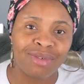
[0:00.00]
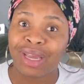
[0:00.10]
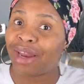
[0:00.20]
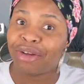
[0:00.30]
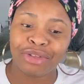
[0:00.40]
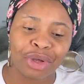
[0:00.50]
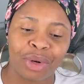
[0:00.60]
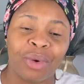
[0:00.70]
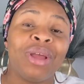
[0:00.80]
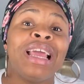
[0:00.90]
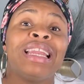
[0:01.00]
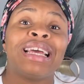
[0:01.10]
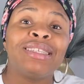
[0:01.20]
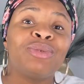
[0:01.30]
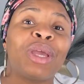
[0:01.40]
You cannot do.
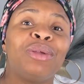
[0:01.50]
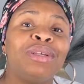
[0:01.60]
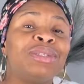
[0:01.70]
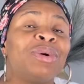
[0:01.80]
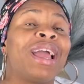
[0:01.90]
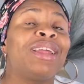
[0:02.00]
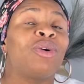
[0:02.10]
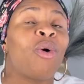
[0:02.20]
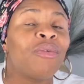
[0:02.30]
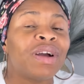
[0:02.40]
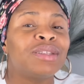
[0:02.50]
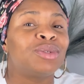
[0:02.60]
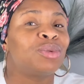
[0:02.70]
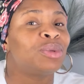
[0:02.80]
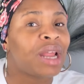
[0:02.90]
That is why you need to head over
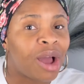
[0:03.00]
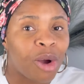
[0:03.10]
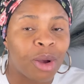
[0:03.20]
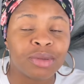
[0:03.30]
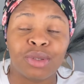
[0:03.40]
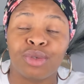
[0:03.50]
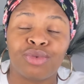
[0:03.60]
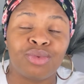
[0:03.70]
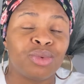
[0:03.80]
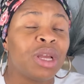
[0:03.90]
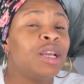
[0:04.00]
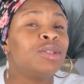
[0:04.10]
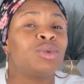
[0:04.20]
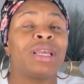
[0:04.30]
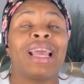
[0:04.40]
to unahubs.ru
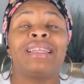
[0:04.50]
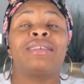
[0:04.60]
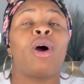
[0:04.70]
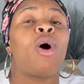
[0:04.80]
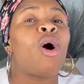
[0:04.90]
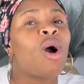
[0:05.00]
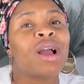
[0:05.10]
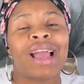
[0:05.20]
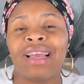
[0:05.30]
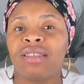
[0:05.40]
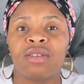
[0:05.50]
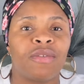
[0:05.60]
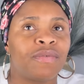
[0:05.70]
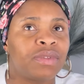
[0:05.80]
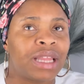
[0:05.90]
to get all kinds
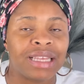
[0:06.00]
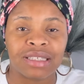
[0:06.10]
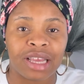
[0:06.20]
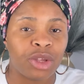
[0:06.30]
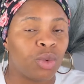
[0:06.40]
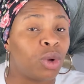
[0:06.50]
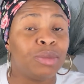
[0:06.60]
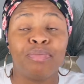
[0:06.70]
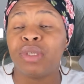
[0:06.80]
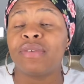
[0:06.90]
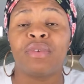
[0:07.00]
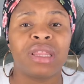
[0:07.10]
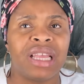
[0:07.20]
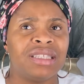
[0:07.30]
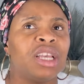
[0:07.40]
of things that you want, beautiful
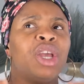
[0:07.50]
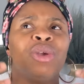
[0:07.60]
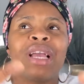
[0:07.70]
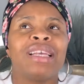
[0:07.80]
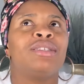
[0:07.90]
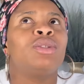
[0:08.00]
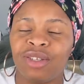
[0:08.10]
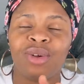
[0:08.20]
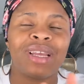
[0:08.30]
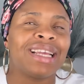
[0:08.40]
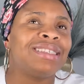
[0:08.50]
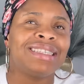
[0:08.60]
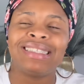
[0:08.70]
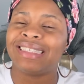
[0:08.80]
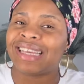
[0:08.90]
things. You guys, you know,
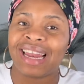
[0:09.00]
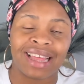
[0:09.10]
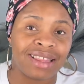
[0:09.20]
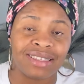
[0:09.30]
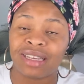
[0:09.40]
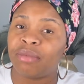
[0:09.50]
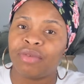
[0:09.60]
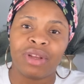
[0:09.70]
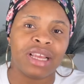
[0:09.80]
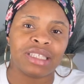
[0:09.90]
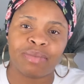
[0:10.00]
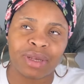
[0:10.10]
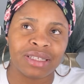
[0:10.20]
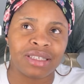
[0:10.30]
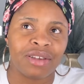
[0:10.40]
getting these designer things can be really
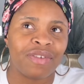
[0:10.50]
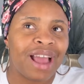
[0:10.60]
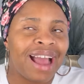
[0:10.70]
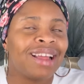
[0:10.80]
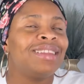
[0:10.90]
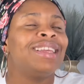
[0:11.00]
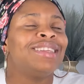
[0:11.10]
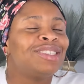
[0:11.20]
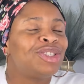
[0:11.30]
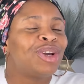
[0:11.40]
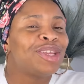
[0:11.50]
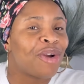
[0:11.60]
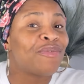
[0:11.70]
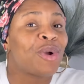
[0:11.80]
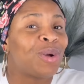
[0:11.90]
expensive. And in this
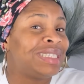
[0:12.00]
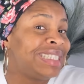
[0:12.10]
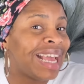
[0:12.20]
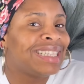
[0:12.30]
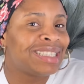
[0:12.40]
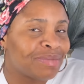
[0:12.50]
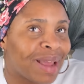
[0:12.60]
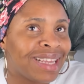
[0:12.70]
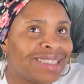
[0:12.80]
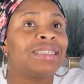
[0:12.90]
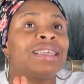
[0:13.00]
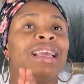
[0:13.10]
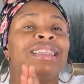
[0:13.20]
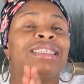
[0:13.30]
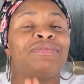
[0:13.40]
journey of contentment,
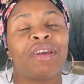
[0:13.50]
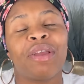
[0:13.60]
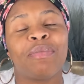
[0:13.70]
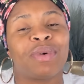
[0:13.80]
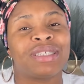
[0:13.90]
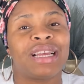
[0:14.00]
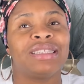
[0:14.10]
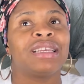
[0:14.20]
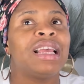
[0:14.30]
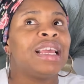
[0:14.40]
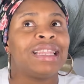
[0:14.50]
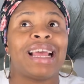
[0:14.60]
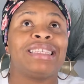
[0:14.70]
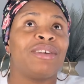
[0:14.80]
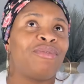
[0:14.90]
it is very important
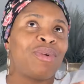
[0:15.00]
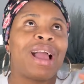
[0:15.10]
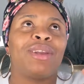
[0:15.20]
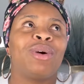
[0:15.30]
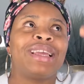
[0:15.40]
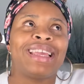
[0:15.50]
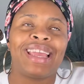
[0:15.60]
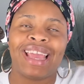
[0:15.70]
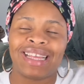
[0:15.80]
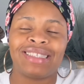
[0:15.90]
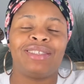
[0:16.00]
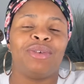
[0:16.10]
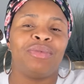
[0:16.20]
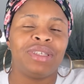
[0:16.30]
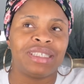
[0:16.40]
that if we cannot get
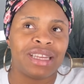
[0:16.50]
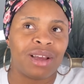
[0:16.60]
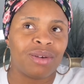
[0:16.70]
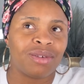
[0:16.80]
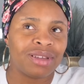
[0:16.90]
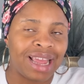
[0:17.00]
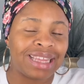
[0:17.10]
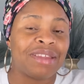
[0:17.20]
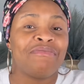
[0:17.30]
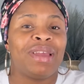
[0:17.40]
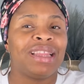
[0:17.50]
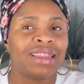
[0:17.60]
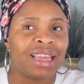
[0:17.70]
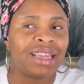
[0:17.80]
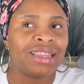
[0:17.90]
the original, like the
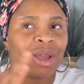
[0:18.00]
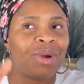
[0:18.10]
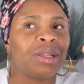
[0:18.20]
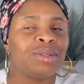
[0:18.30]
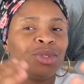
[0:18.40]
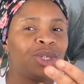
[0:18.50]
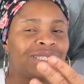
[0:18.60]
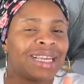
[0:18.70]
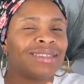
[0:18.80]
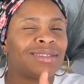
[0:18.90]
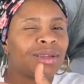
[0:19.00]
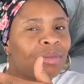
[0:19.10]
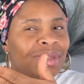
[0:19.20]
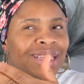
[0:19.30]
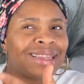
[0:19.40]
main thing, then why don't we just get
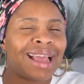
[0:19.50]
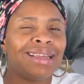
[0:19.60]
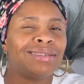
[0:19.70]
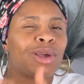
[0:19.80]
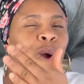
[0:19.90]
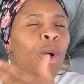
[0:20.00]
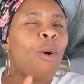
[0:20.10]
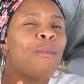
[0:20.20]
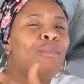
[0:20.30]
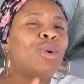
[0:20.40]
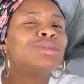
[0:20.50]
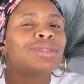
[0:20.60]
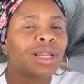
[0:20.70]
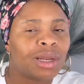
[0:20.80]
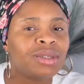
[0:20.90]
something that is
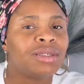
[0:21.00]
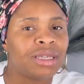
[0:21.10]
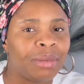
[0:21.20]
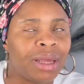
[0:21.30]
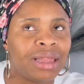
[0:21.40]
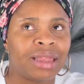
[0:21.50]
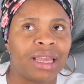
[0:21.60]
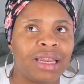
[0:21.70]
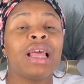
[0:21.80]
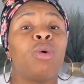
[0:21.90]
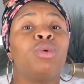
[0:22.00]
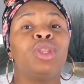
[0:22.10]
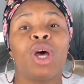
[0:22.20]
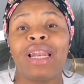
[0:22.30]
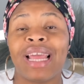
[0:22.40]
almost close to the main thing, that will
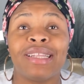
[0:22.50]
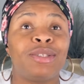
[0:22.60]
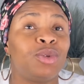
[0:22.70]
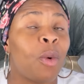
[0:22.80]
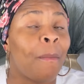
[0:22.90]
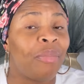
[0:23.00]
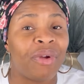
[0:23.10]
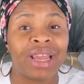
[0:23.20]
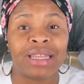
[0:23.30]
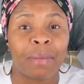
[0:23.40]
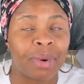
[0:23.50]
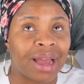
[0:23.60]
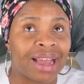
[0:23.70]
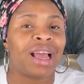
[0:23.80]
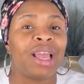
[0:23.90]
not let you break the
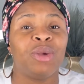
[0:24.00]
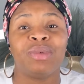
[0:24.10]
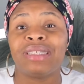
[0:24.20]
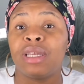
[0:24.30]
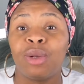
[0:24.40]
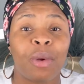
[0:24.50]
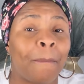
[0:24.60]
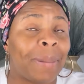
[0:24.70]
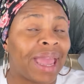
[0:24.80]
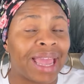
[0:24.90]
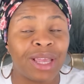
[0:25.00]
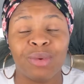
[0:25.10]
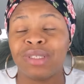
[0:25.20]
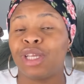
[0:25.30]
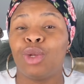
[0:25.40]
bank, and you will still look peng,
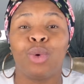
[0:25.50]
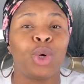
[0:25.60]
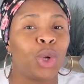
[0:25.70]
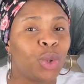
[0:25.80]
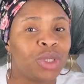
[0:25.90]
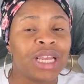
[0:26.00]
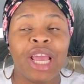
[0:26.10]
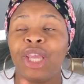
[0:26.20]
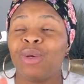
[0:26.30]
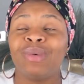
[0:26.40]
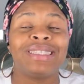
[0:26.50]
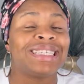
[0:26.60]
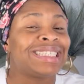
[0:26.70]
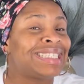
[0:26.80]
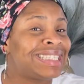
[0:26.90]
you will still look good, you will
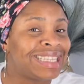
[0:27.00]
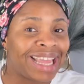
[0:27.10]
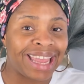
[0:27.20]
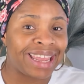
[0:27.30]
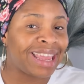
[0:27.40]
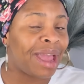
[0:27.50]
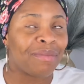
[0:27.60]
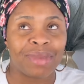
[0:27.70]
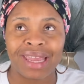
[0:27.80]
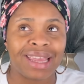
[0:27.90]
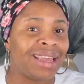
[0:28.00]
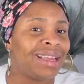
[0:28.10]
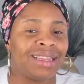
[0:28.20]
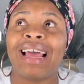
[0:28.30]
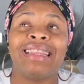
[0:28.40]
still slay. I
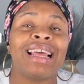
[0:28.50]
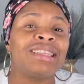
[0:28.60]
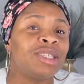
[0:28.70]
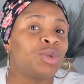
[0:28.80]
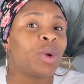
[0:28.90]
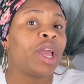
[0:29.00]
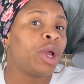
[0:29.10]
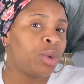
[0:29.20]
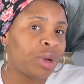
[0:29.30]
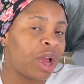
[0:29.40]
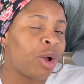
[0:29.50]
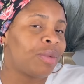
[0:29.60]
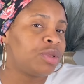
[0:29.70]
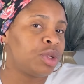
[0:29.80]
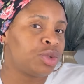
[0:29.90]
mean, and that is where
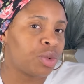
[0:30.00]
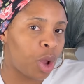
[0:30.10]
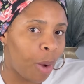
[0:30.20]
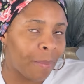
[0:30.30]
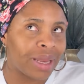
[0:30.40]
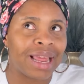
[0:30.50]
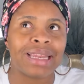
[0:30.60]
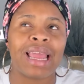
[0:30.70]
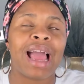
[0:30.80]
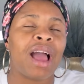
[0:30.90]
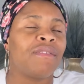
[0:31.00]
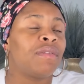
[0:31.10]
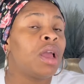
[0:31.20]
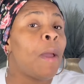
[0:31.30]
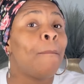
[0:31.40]
unahubs.ru come in. Like, they
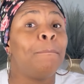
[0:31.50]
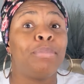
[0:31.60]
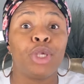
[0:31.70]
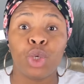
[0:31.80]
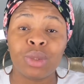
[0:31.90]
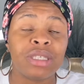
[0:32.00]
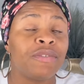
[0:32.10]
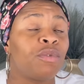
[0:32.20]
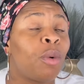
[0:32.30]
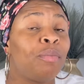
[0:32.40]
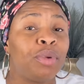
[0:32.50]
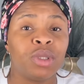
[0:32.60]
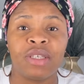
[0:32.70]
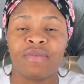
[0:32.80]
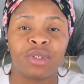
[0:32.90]
have beautiful,
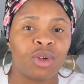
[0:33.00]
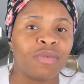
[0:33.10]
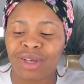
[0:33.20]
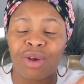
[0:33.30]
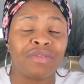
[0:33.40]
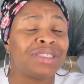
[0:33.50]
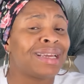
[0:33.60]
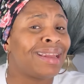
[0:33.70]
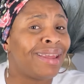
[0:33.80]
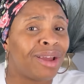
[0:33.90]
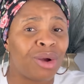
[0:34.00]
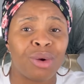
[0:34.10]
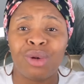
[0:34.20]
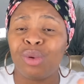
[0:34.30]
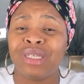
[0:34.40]
beautiful stuff. Stock of
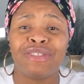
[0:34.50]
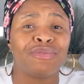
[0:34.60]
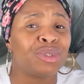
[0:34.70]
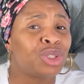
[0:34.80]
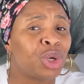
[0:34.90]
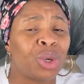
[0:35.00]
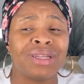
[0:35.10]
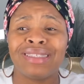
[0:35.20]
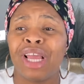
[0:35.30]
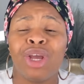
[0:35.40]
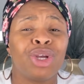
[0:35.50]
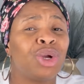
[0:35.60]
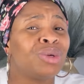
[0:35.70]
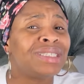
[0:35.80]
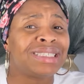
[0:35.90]
Chanel, Louis Vuitton,
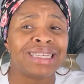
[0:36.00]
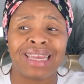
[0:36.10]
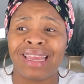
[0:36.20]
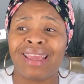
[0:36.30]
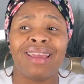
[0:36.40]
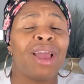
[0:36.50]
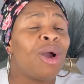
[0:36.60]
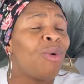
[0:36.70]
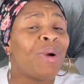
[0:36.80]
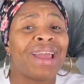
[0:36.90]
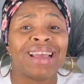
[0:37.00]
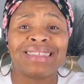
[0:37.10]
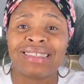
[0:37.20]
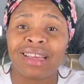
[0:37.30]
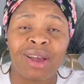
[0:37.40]
Gucci,
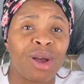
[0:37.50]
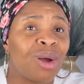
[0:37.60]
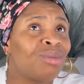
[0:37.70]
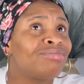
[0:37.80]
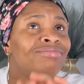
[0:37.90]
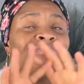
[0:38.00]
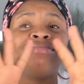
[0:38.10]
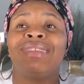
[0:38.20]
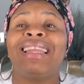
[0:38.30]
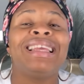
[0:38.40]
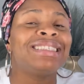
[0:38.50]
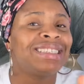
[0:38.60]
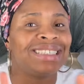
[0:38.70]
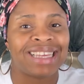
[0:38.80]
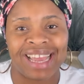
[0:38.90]
YSL, the
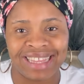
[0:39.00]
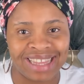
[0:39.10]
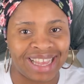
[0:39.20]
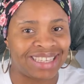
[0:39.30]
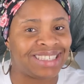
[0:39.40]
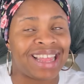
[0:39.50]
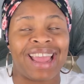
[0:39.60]
list is endless.